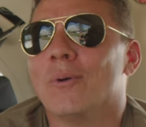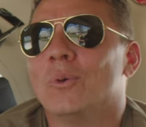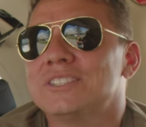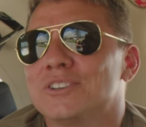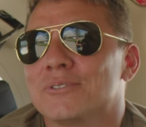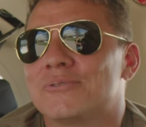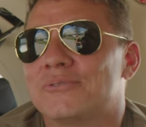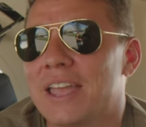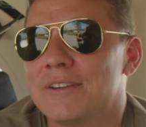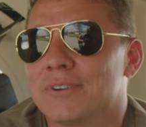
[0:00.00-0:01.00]
what's your
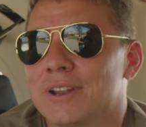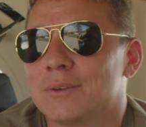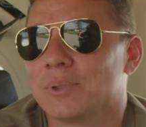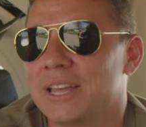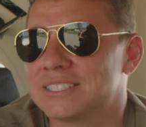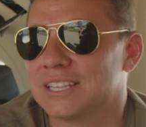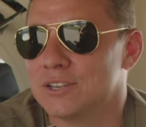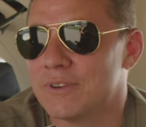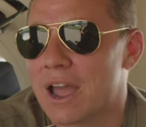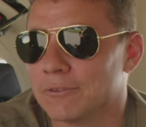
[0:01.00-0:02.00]
favorite place that
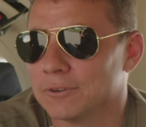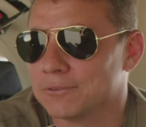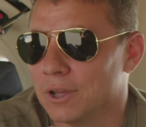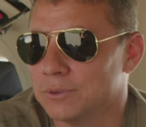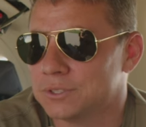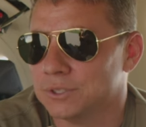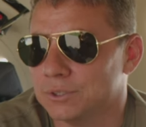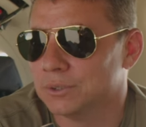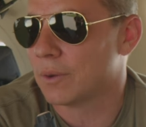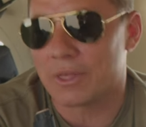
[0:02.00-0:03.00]
you've ever flown
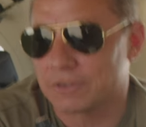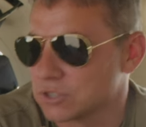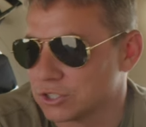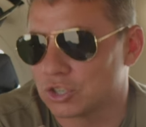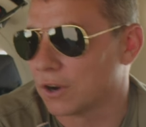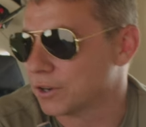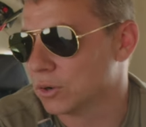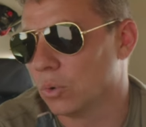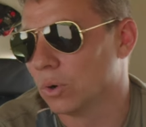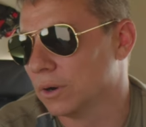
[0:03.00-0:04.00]
to, whether it's on a charter
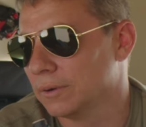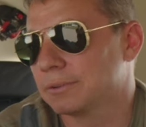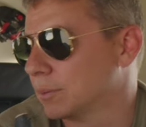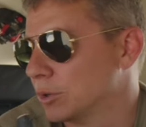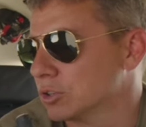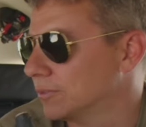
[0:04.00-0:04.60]
or commercial